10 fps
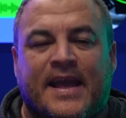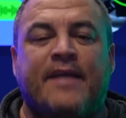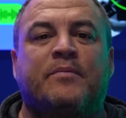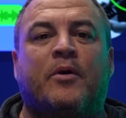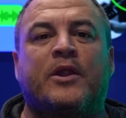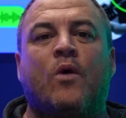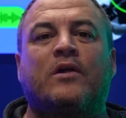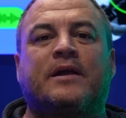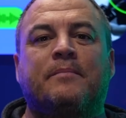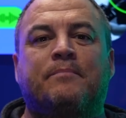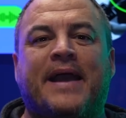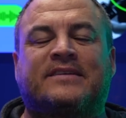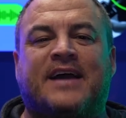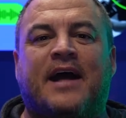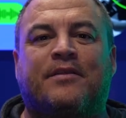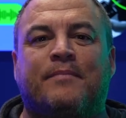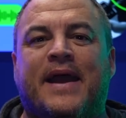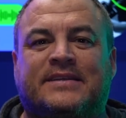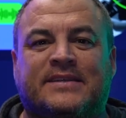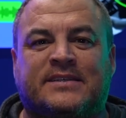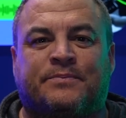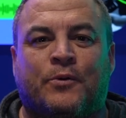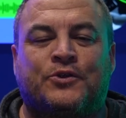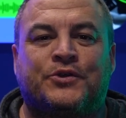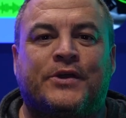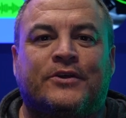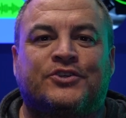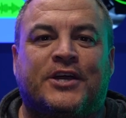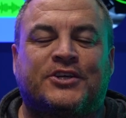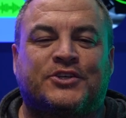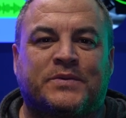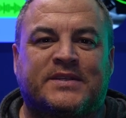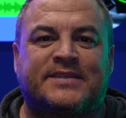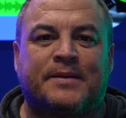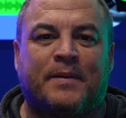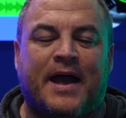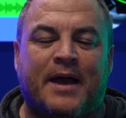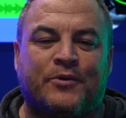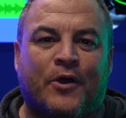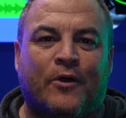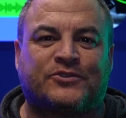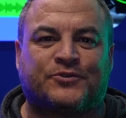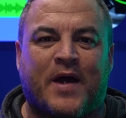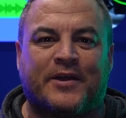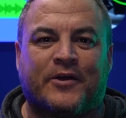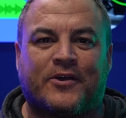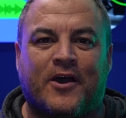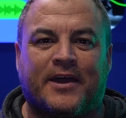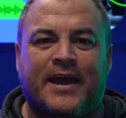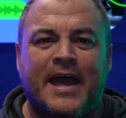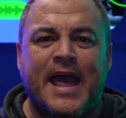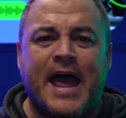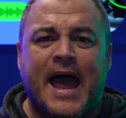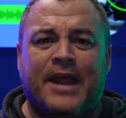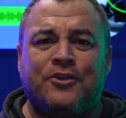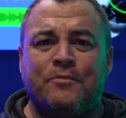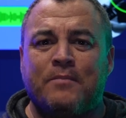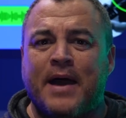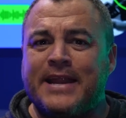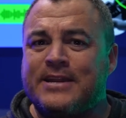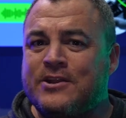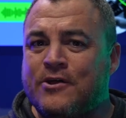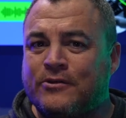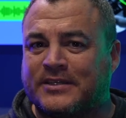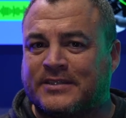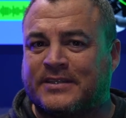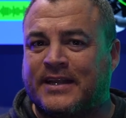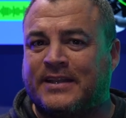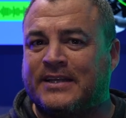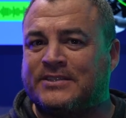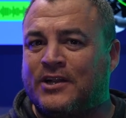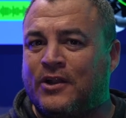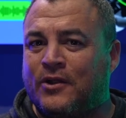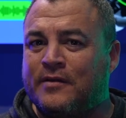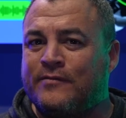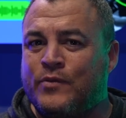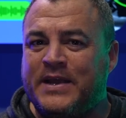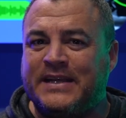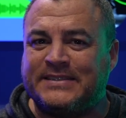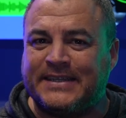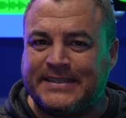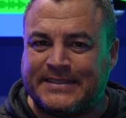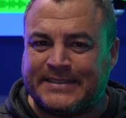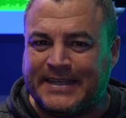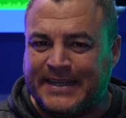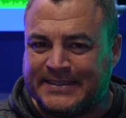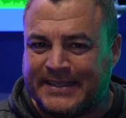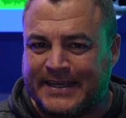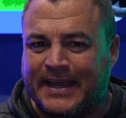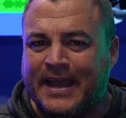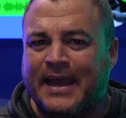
Hey everybody, welcome back to Health Matters, brought to you in conjunction with Cipla. I'm your host, Ryan O'Connor, and you might notice that there's a lot of wheezing, sneezing